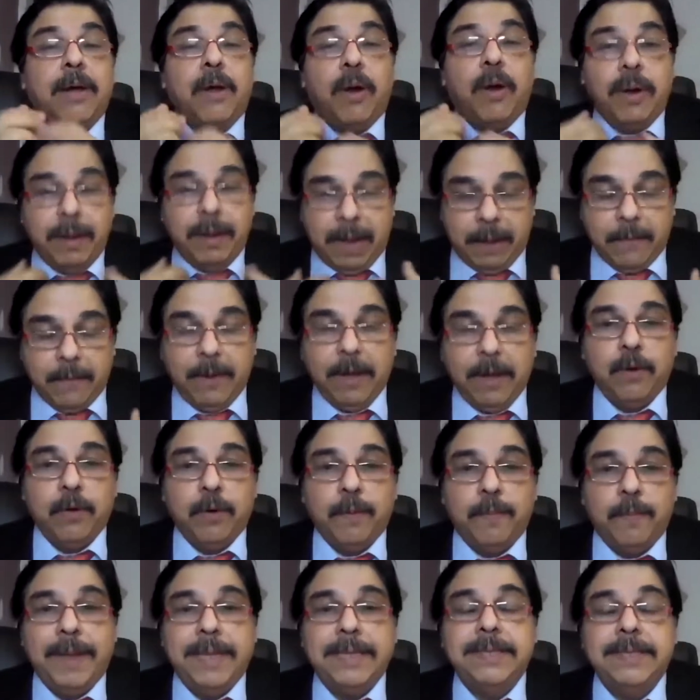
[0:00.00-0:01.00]
our
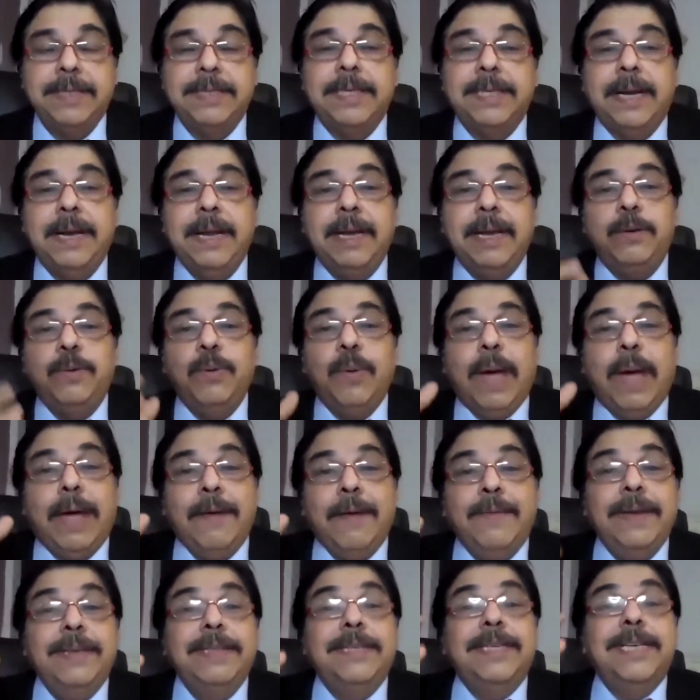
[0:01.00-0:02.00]
group has decided to
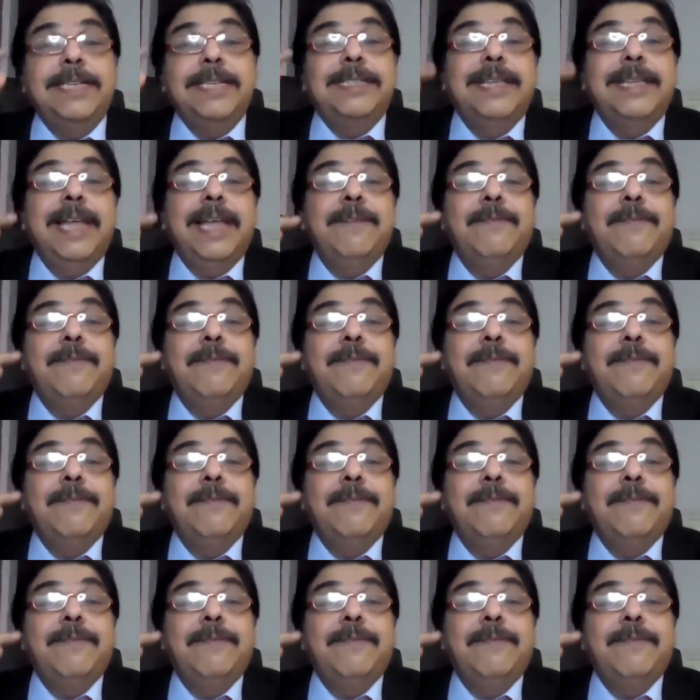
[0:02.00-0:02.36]
have it just